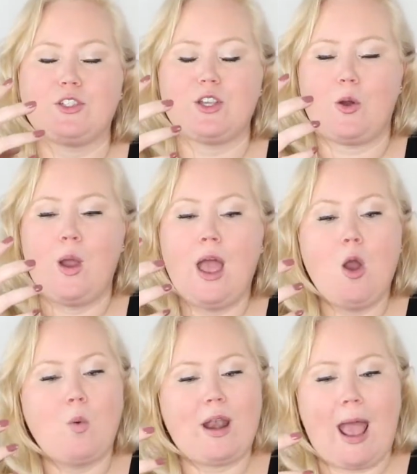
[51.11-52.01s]
So
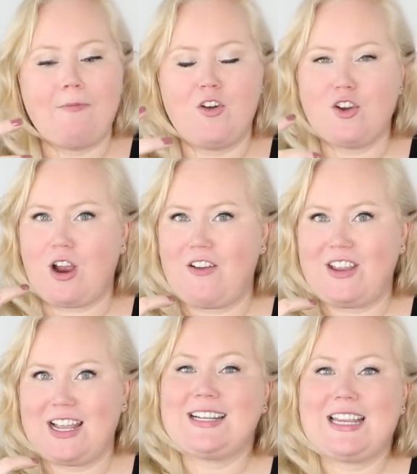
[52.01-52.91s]
when I'm
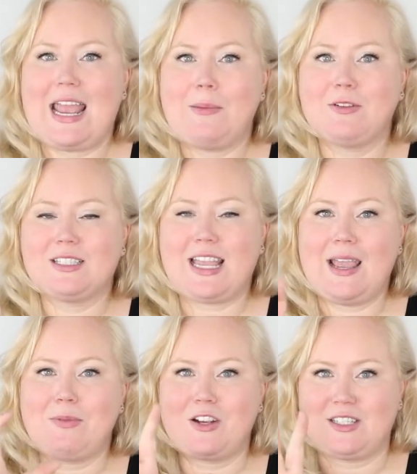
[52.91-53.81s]
photographing a
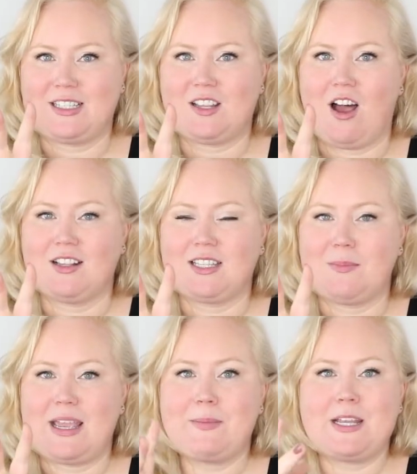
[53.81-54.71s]
tablescape, there's this
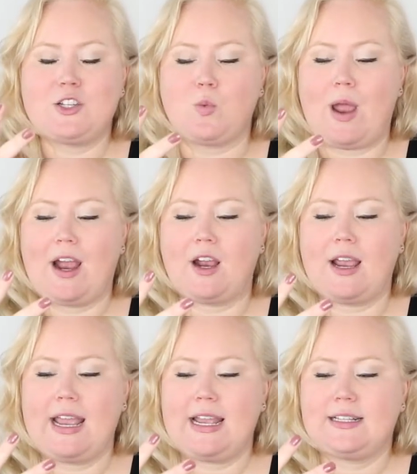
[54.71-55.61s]
awesome image
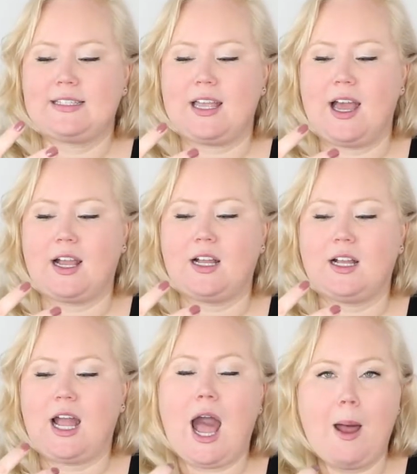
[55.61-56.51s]
where it's a
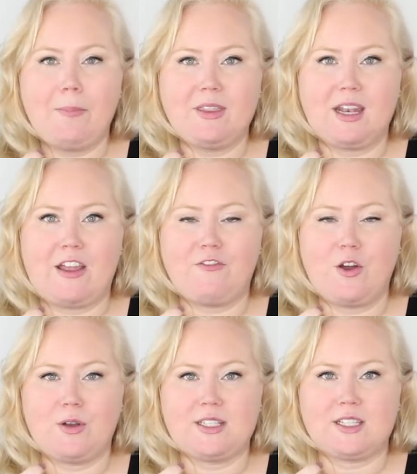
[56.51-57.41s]
cup that I
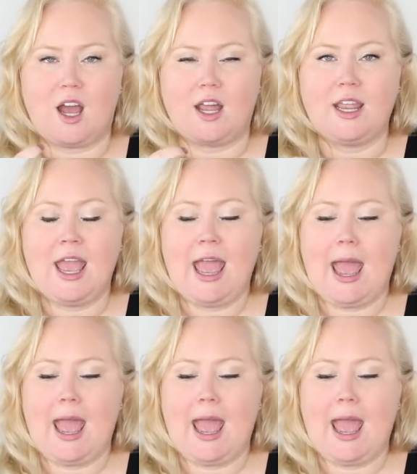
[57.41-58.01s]
focused on